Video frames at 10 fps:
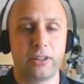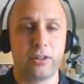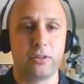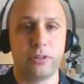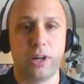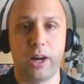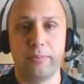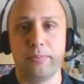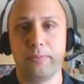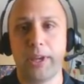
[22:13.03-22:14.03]

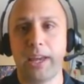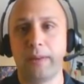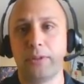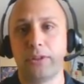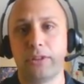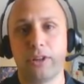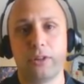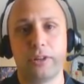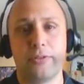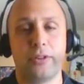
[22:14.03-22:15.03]
Being able
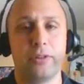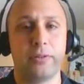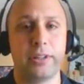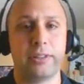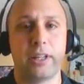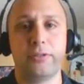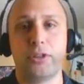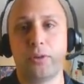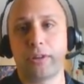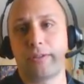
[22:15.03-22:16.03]
to, if you, instead of
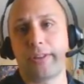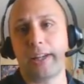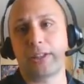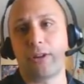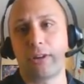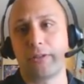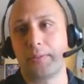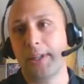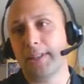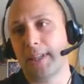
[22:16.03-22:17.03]
showing a flashcard of a
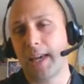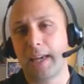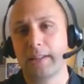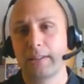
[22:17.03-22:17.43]
piece of cake,